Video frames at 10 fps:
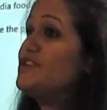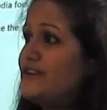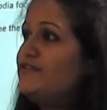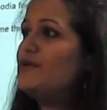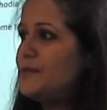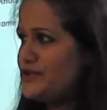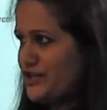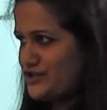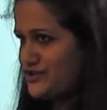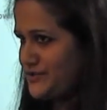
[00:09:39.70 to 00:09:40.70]
dairy
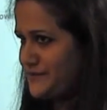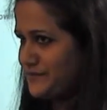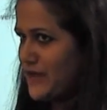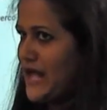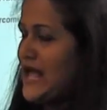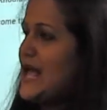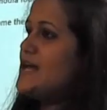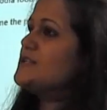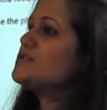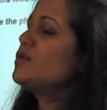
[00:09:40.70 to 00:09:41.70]
fermentation.
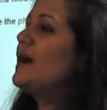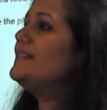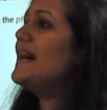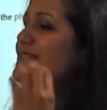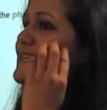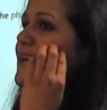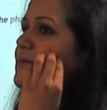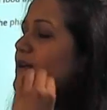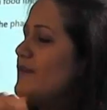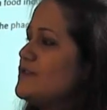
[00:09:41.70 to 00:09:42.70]
So at that time
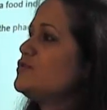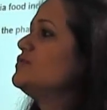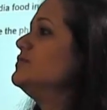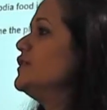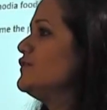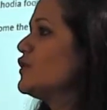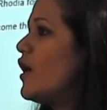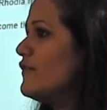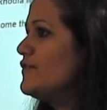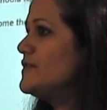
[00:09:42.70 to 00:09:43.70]
he went to one of the
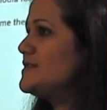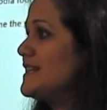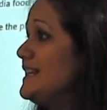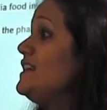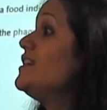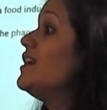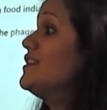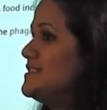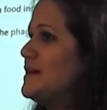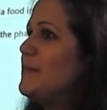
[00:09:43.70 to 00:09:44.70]
conference and he
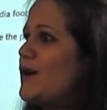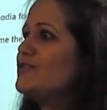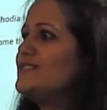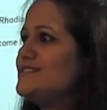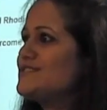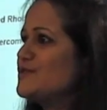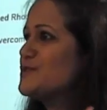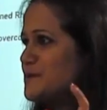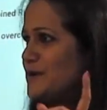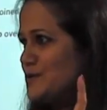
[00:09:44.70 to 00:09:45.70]
heard about these
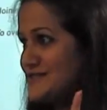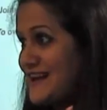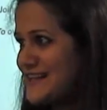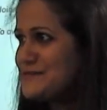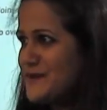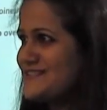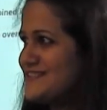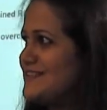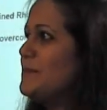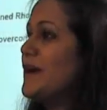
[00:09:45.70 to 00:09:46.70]
CRISPR loci
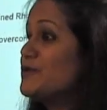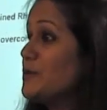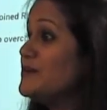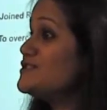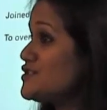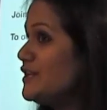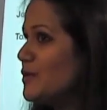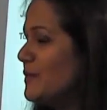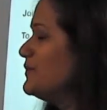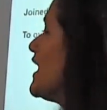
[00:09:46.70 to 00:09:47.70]
present in the microbial genome.